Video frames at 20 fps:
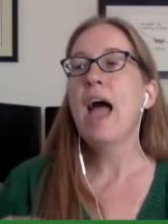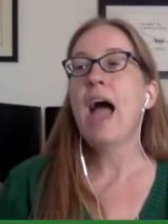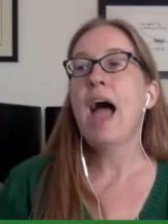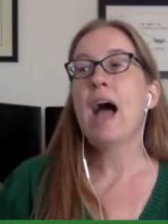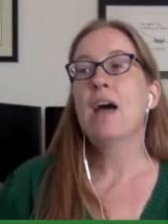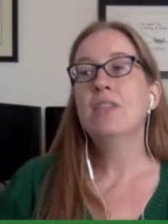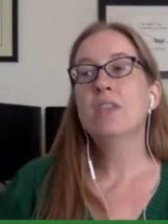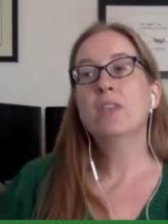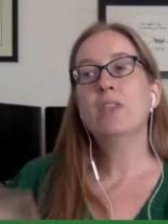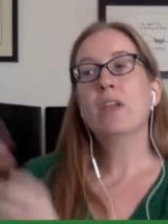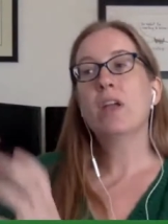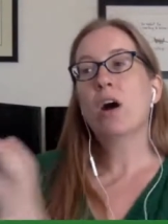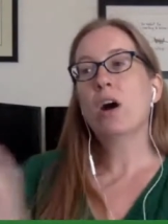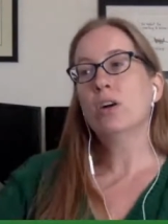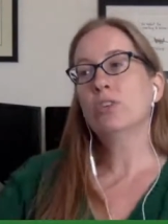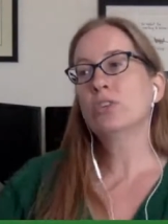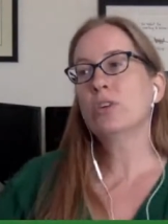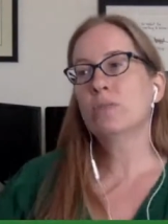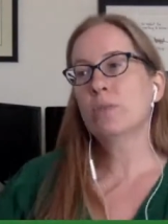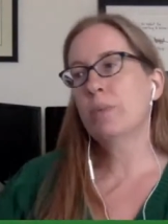And then they
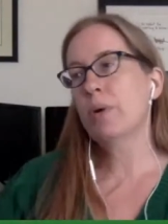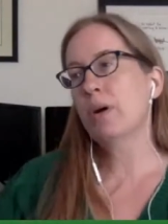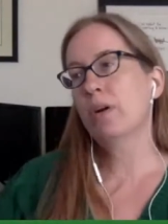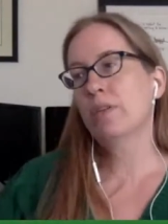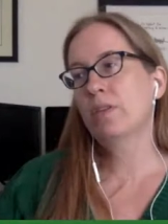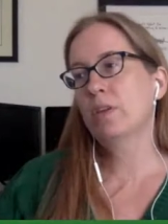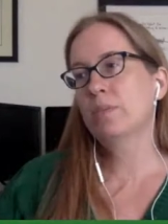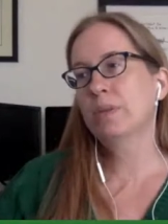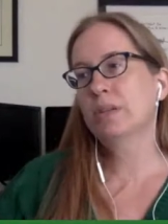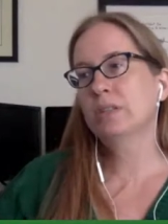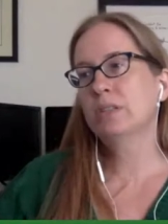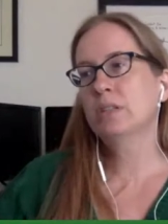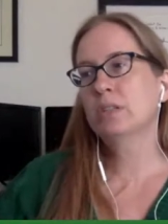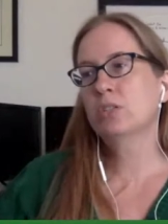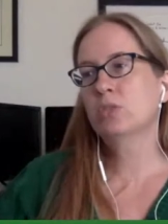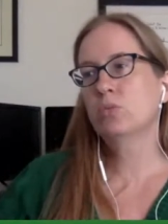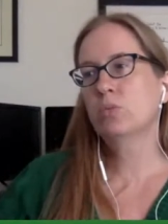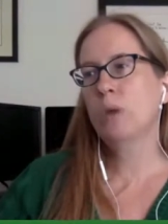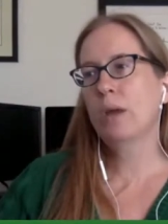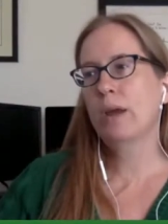also have a part of their
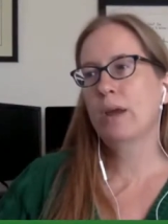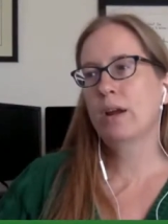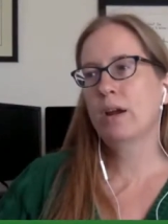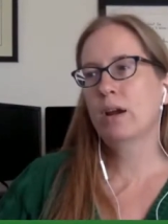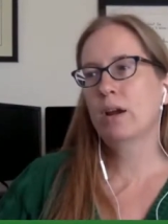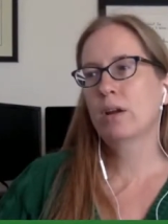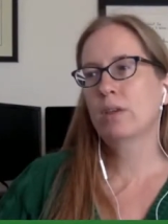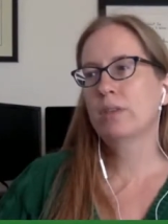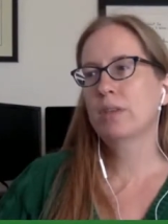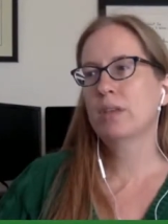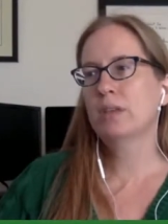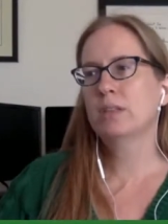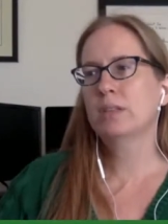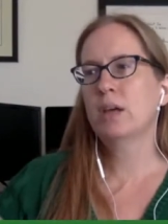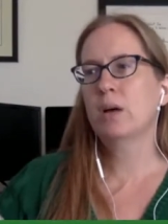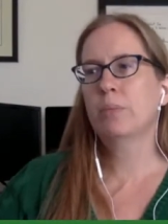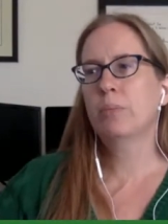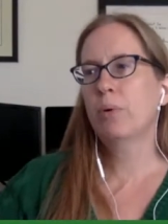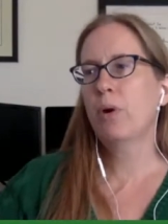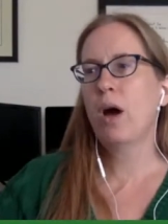business where they
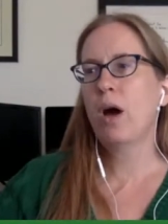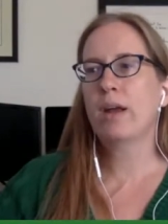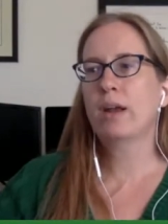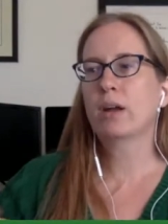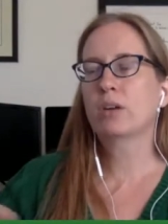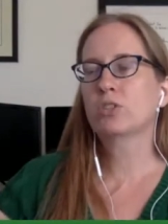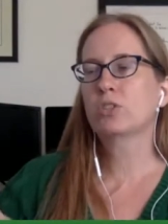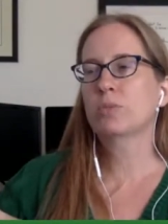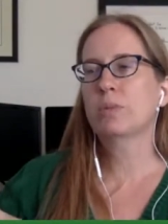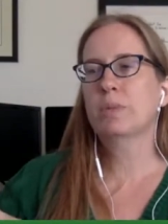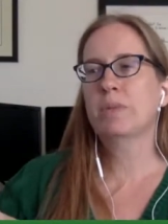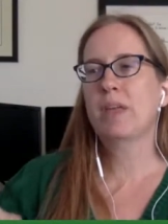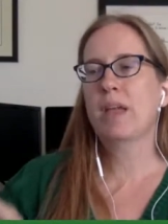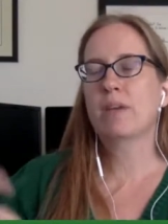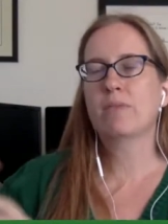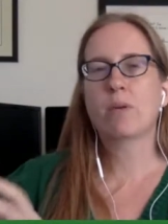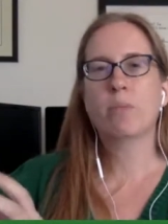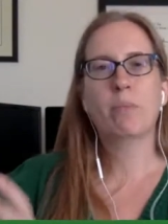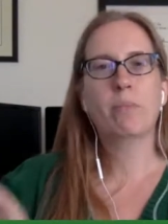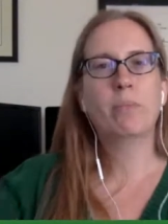sell products. Maybe they
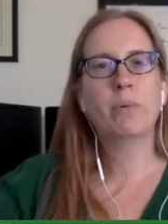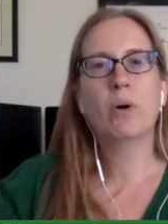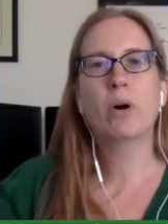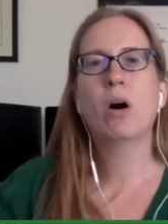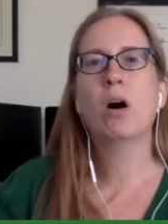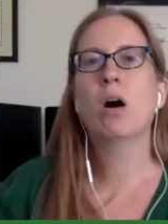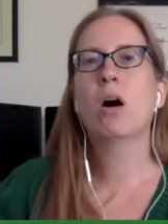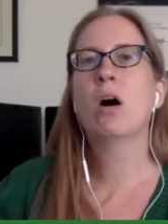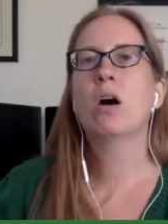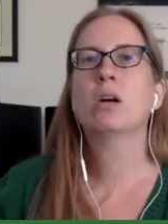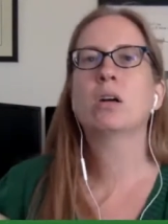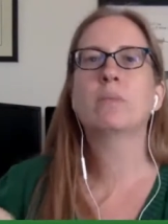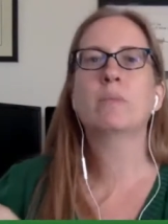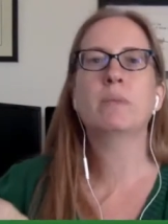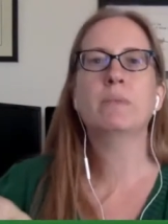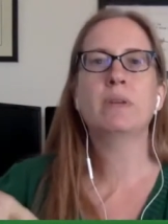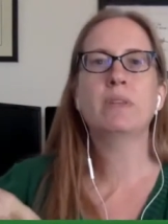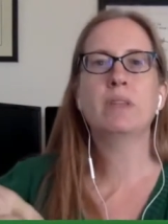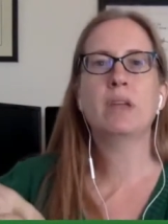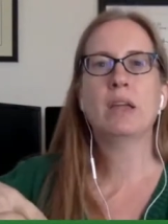have a book,
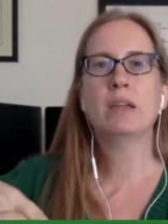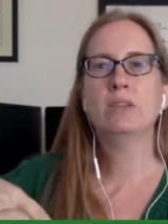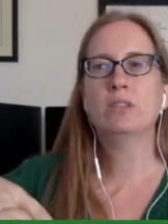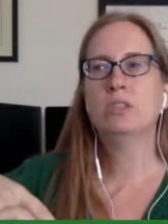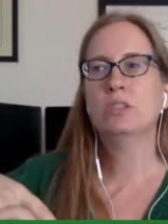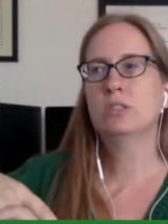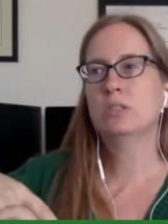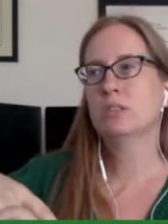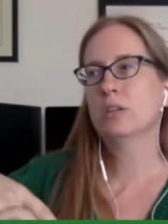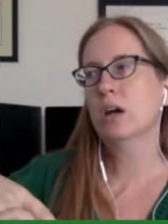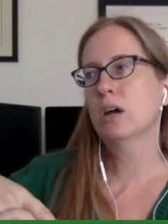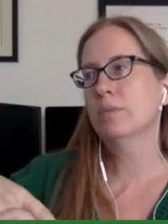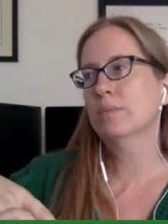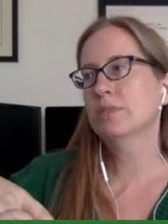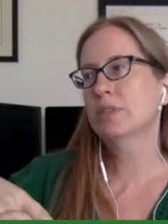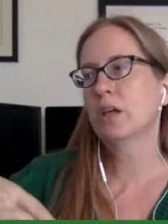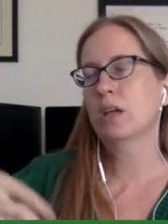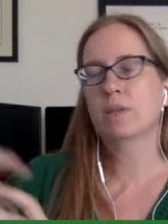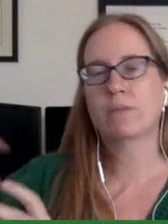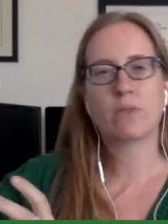maybe they
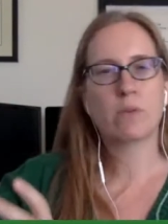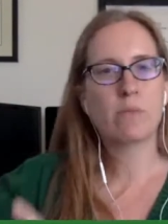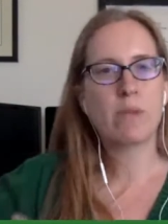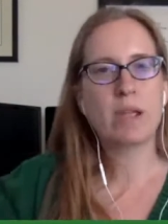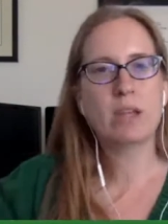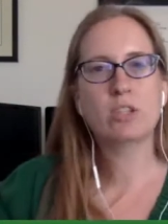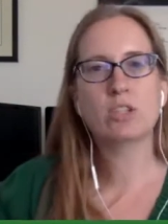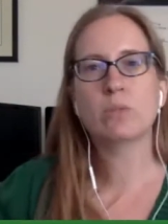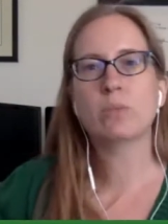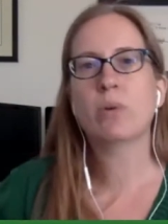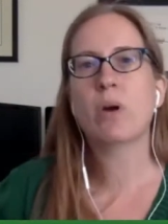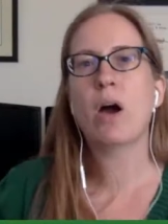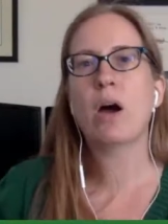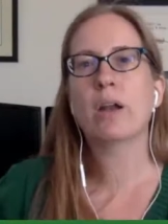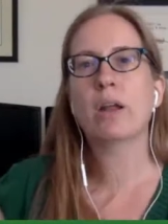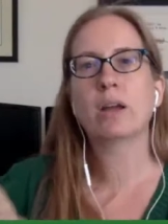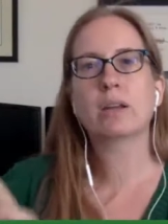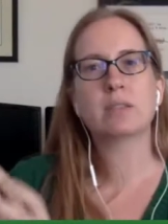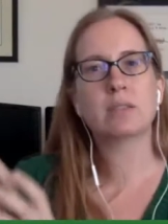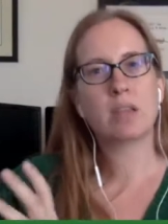sell information
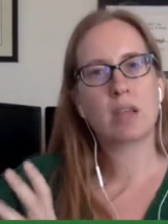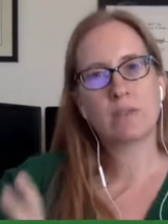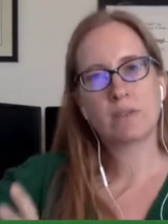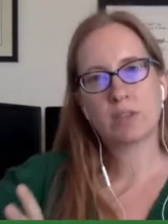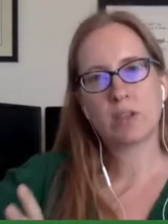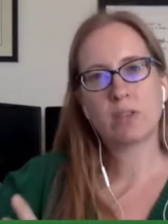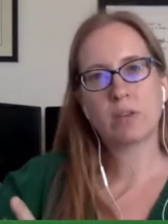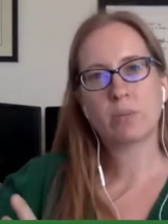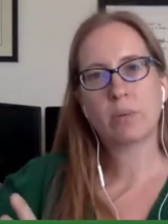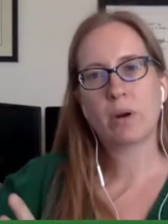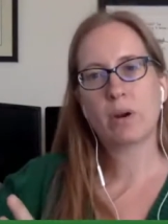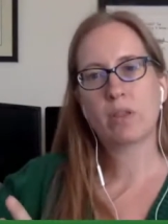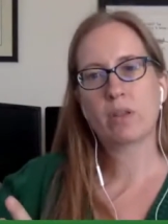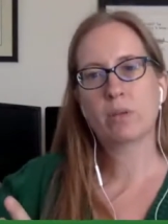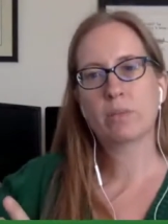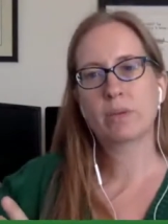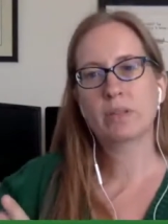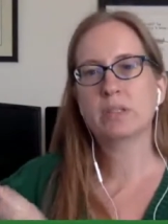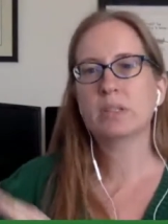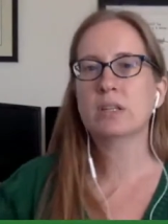products. They have this other part of their
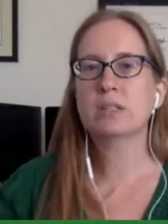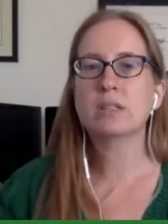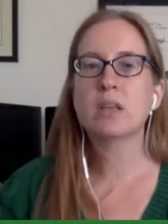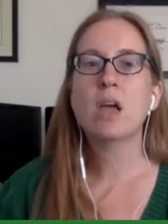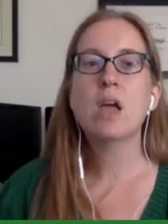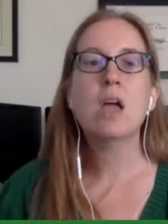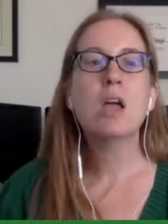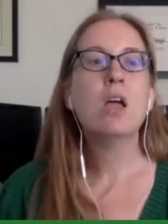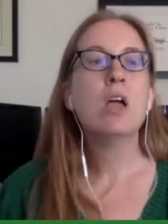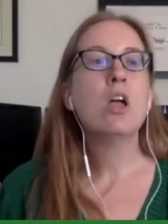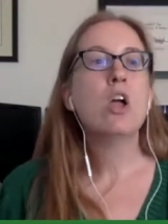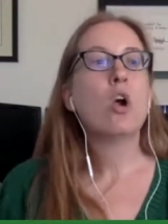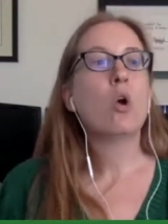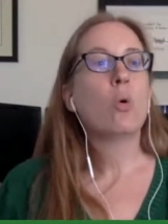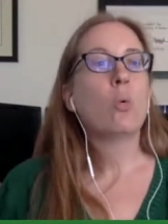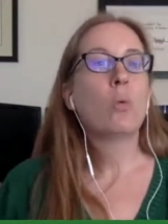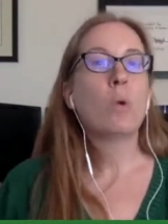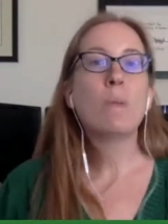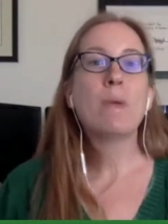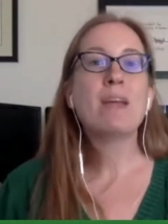business.
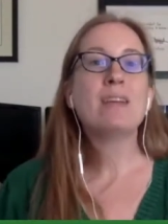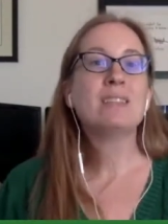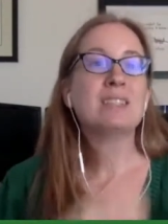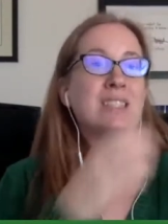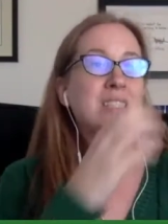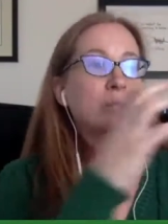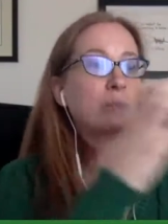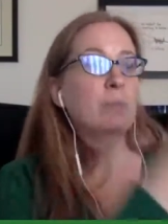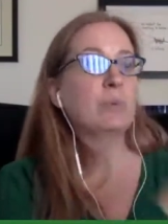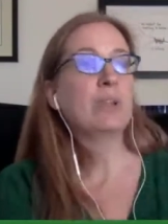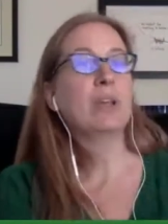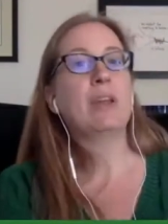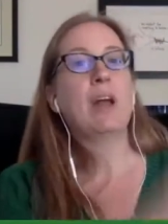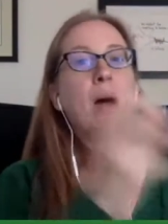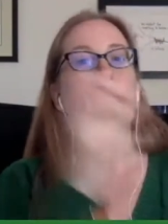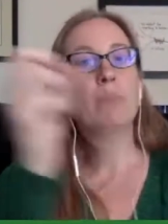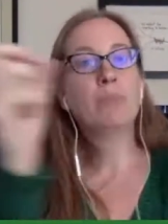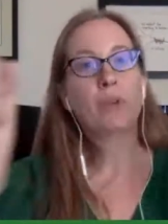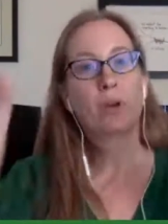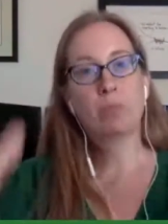We may split
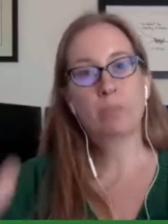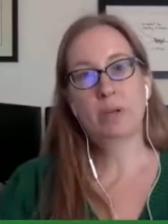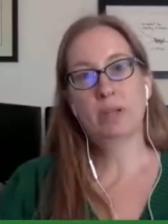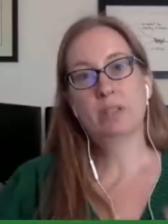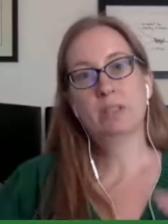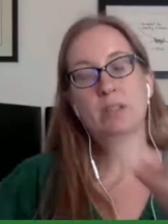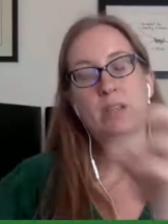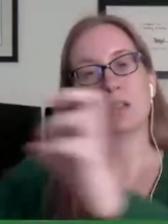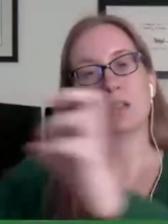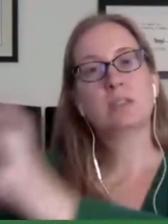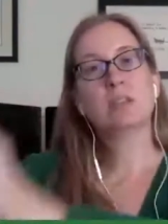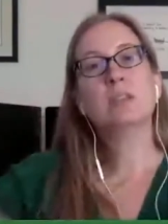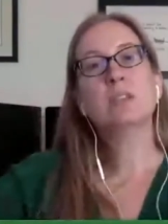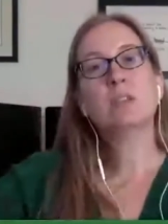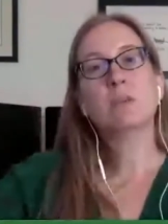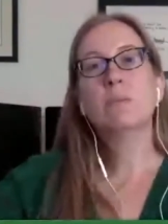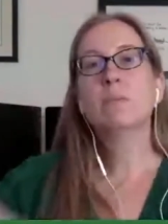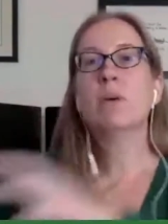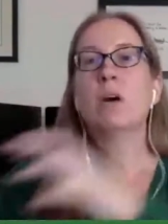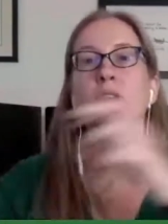up their business
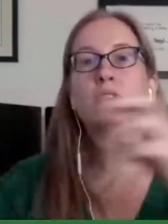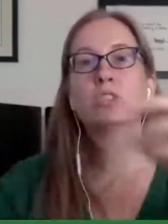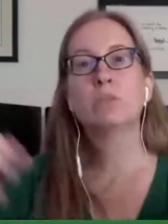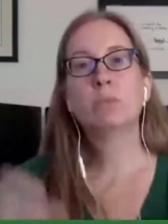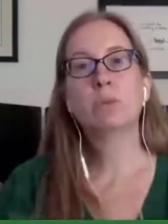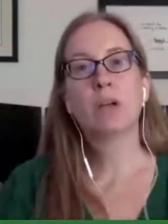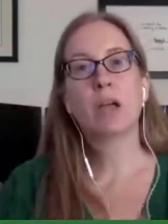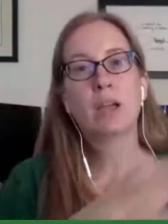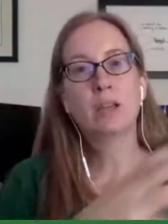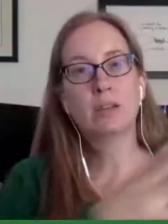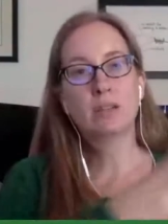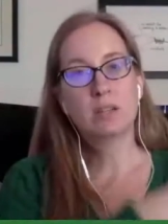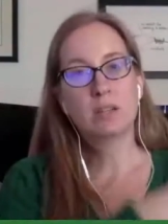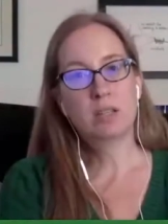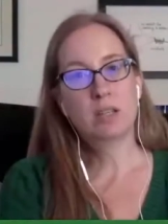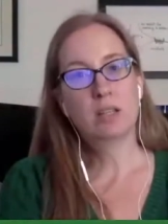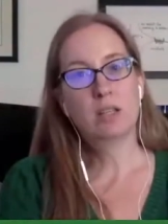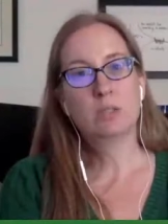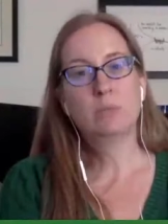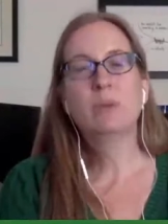into multiple
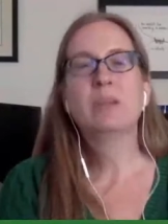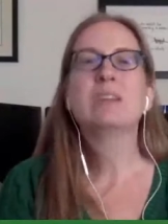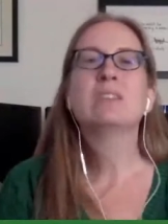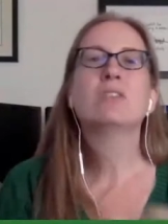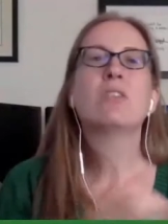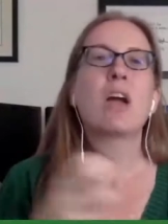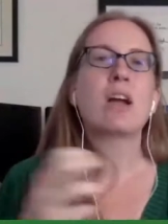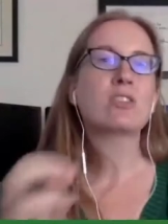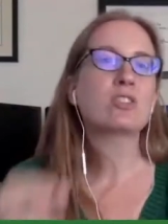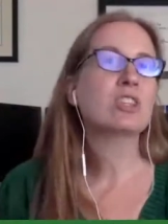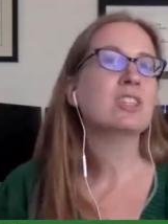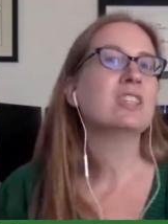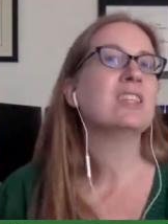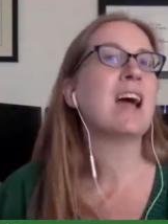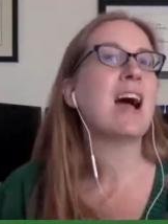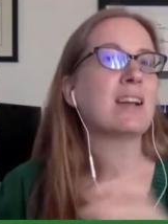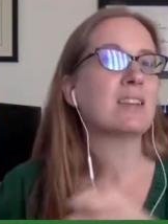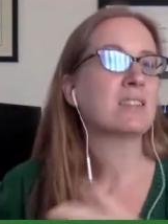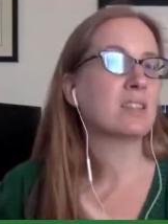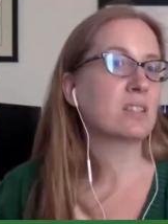entities because they're actually
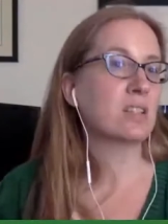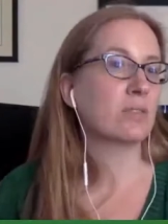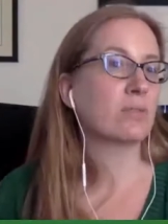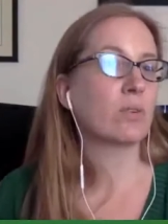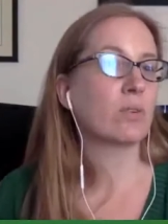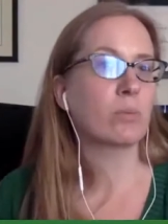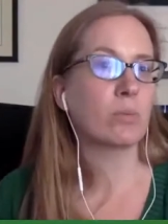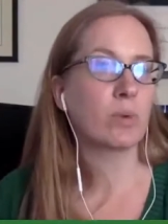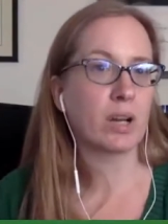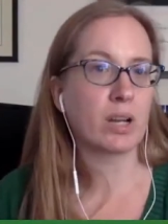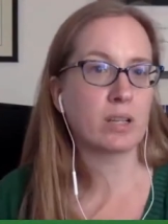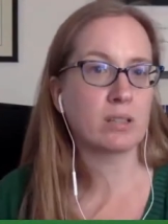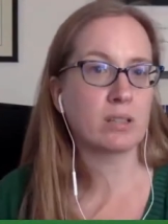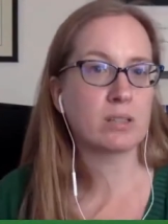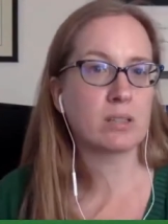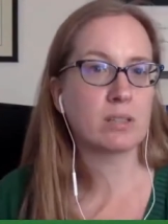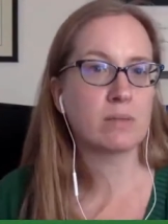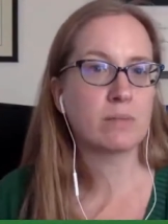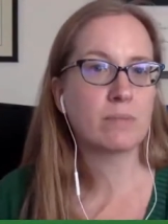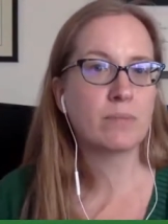taxed at different rates.